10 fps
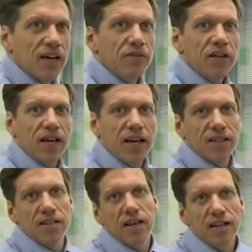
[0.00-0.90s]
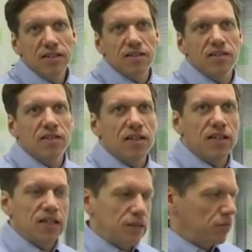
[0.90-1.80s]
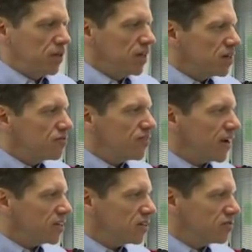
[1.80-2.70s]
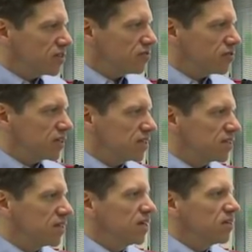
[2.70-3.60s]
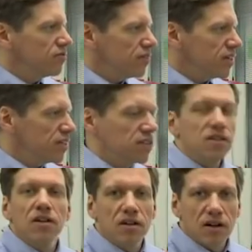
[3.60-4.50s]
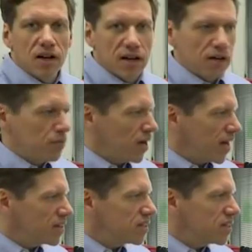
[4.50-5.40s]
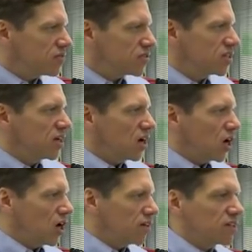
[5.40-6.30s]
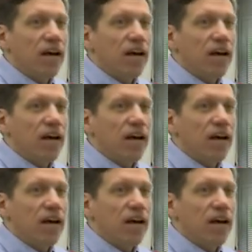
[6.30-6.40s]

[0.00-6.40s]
And we can test the um, effect of different feed um, additives on the